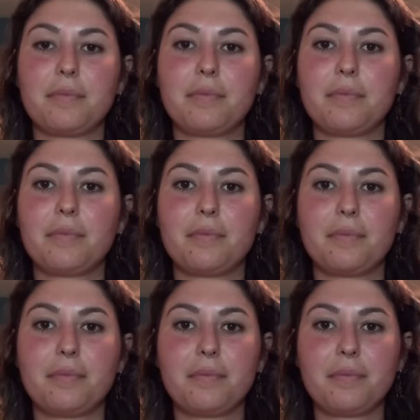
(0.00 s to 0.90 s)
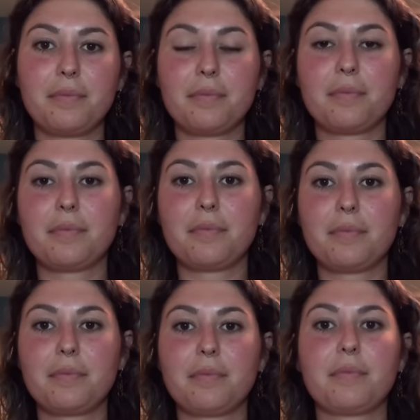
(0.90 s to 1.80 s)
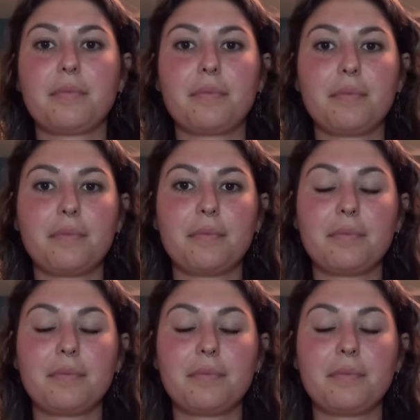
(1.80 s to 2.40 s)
This person isn't speaking.